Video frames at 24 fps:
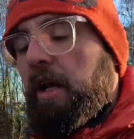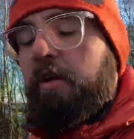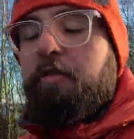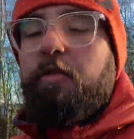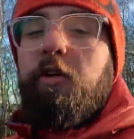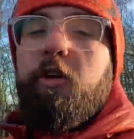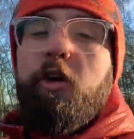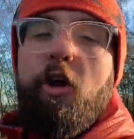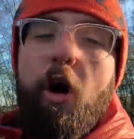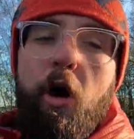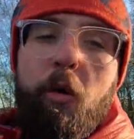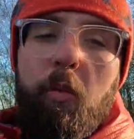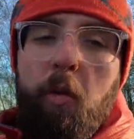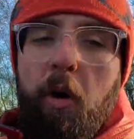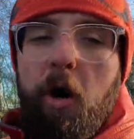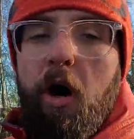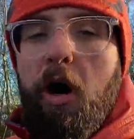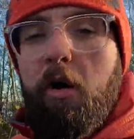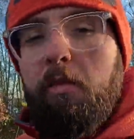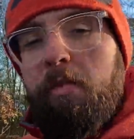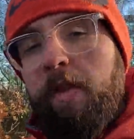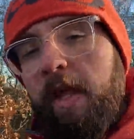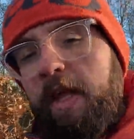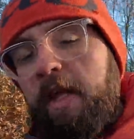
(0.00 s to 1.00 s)
if you're not
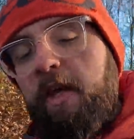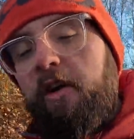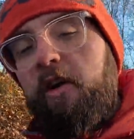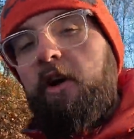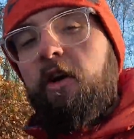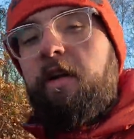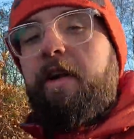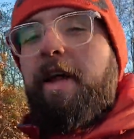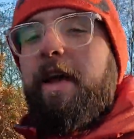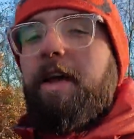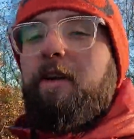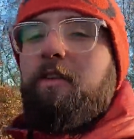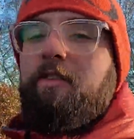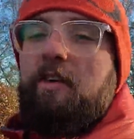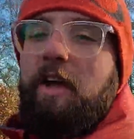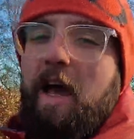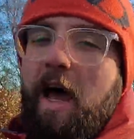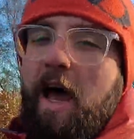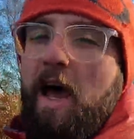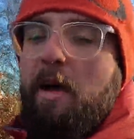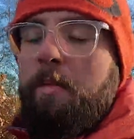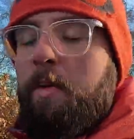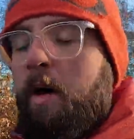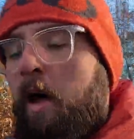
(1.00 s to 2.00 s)
warm, then you know next
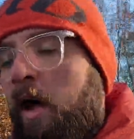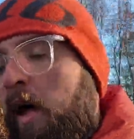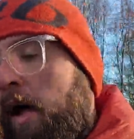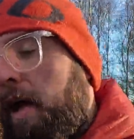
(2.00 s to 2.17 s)
time